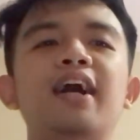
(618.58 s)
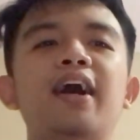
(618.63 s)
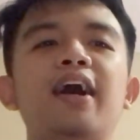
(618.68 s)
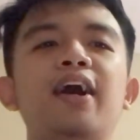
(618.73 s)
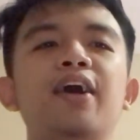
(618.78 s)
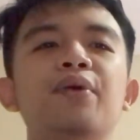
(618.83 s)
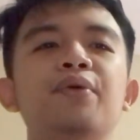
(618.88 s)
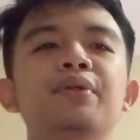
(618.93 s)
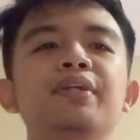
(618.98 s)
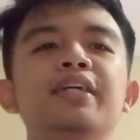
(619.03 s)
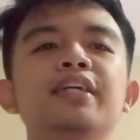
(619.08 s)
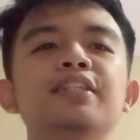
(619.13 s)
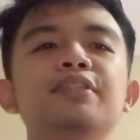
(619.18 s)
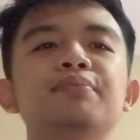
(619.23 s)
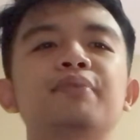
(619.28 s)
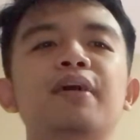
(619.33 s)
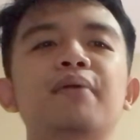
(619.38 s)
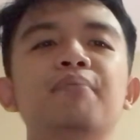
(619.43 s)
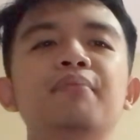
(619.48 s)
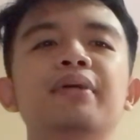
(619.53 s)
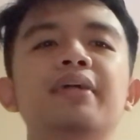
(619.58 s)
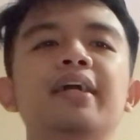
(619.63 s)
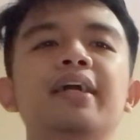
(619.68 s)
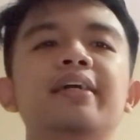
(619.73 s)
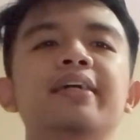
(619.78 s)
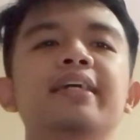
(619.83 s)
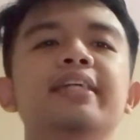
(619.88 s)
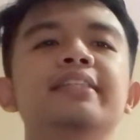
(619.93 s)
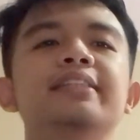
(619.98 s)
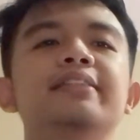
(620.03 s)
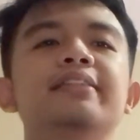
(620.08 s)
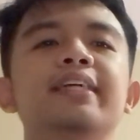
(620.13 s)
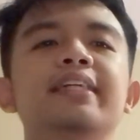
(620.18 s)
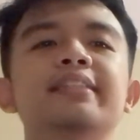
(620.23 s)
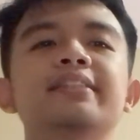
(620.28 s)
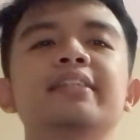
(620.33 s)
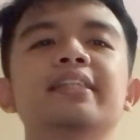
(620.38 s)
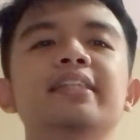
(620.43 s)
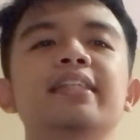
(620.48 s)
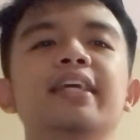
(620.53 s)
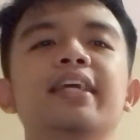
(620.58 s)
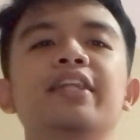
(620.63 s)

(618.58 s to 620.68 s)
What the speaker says: Audience members are interested